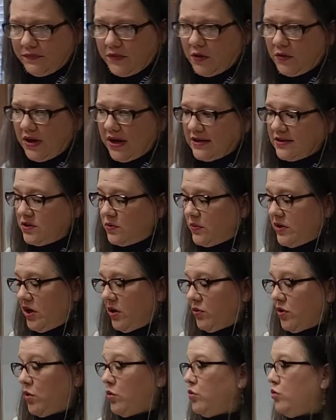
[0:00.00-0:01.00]
Okay, so we
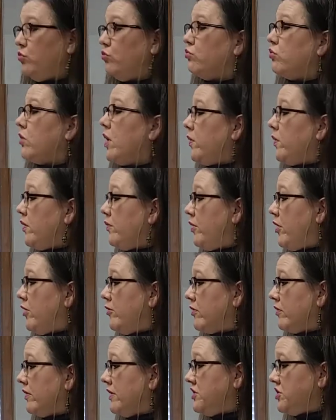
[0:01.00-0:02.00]
don't know who wrote the
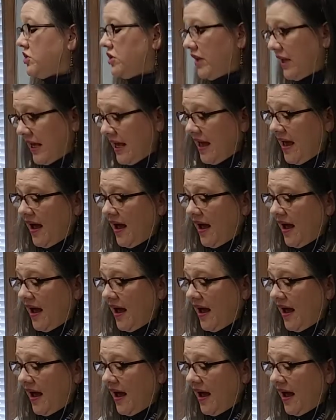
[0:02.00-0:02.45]
poem originally.